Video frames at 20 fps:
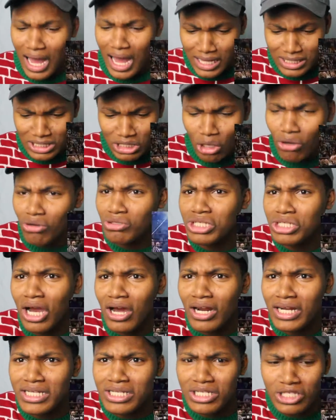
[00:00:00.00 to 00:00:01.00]
I told
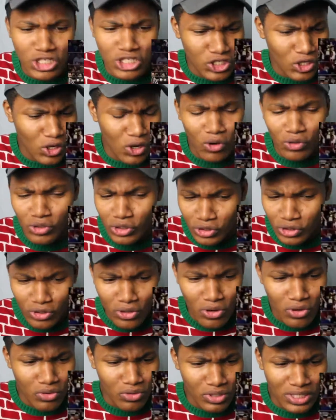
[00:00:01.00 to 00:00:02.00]
y'all that's a strong
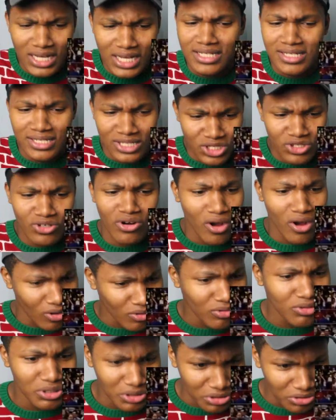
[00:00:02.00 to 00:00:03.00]
dude. That's a
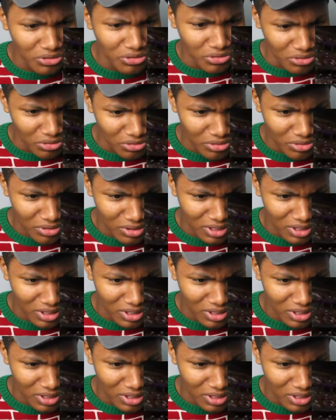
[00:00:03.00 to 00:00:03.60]
strong dude.